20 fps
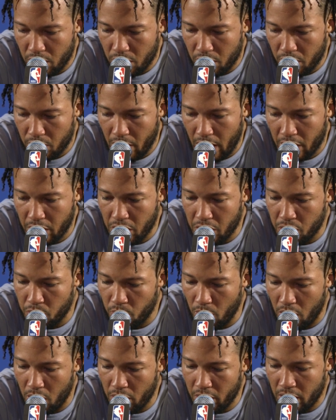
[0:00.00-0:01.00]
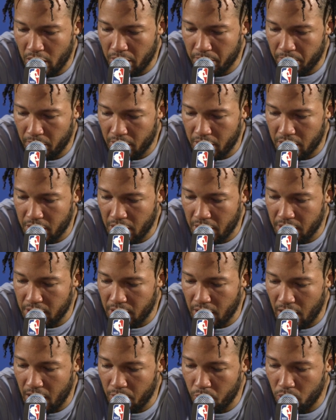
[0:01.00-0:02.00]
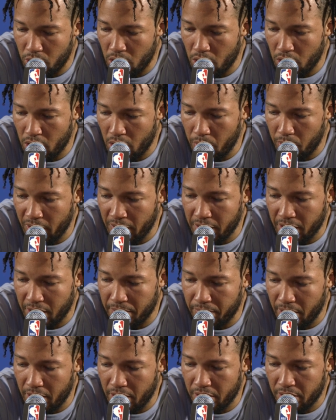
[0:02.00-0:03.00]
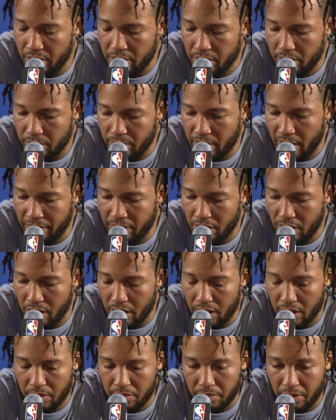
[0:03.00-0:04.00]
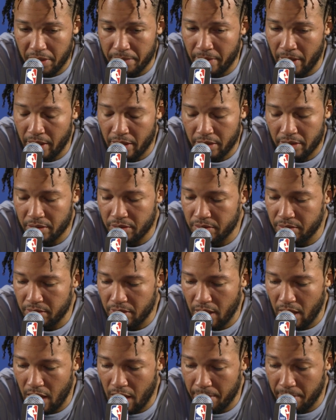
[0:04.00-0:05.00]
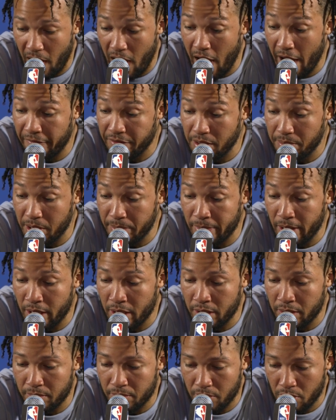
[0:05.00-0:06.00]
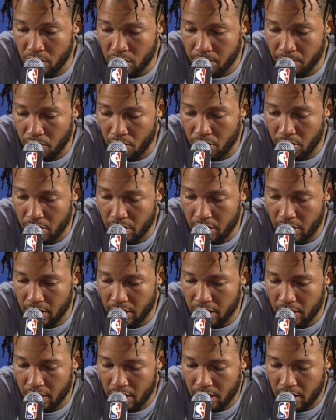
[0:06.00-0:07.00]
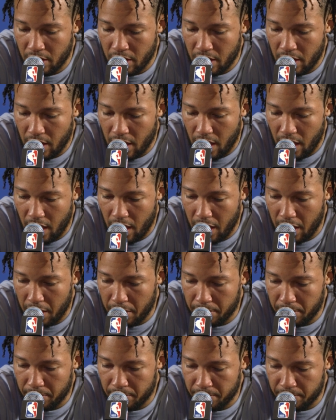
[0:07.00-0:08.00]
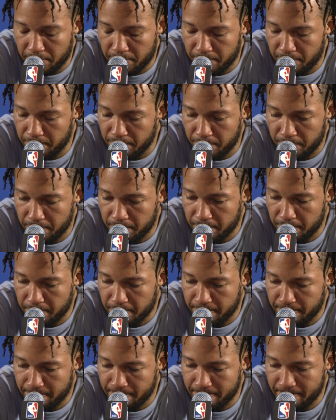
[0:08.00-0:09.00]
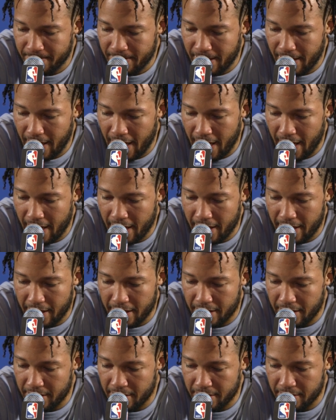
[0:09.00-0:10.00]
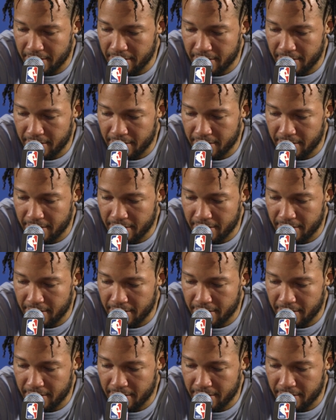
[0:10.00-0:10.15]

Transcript: we're not going to dwell on it, but at the same time, we know that we have to get better. We have to uh, be better. Um, I have to be better, most importantly. Um, I uh,